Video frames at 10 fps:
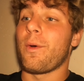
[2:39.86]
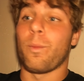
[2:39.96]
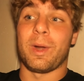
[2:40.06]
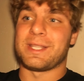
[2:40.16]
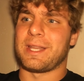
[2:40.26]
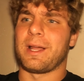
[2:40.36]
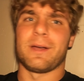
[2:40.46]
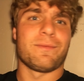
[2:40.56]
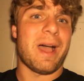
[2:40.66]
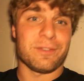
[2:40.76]
what is it,
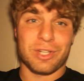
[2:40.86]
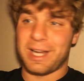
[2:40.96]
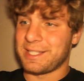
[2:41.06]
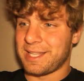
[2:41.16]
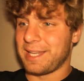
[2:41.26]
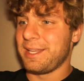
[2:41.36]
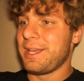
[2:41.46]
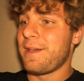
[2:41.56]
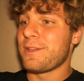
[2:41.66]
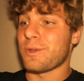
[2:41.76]
uh, five shinies then.
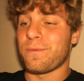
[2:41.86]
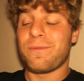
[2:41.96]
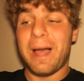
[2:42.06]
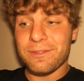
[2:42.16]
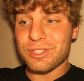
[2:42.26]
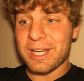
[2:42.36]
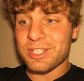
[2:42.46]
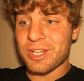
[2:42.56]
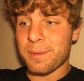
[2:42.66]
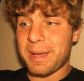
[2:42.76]
So five
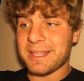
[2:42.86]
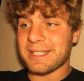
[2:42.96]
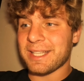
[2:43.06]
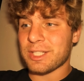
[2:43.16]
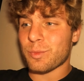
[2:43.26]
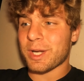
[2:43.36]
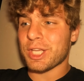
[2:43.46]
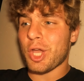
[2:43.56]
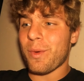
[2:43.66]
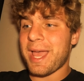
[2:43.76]
shinies are going to bite the dust. We're going to go